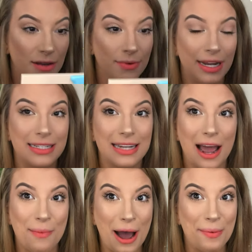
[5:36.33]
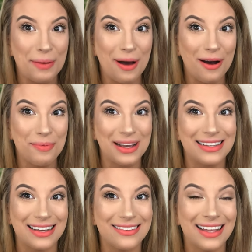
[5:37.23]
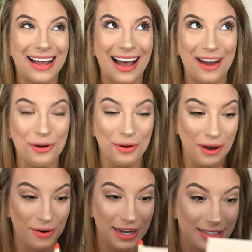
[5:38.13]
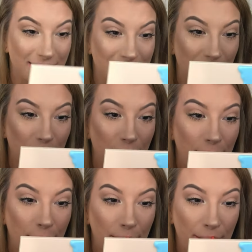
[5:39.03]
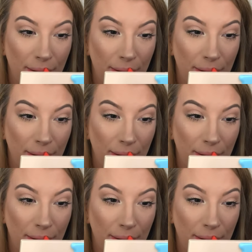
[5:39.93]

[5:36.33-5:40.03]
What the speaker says: which I'm happy about because I was like, I don't know how crazy this is gonna look.